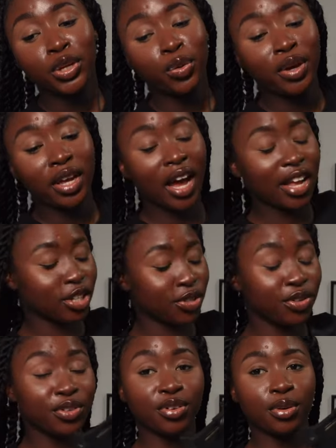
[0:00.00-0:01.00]
doing? I just
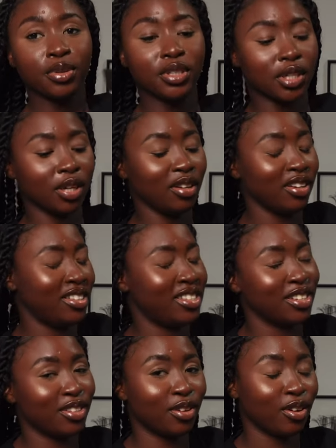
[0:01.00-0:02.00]
finished filming
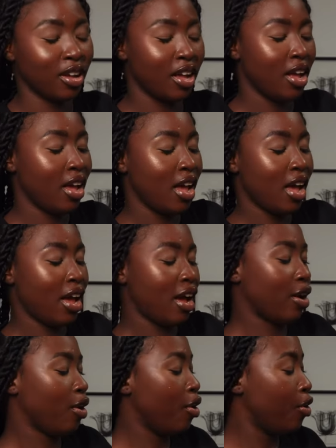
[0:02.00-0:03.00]
TikTok.
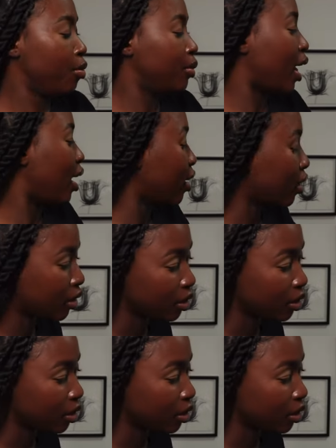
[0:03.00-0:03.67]
I got home like,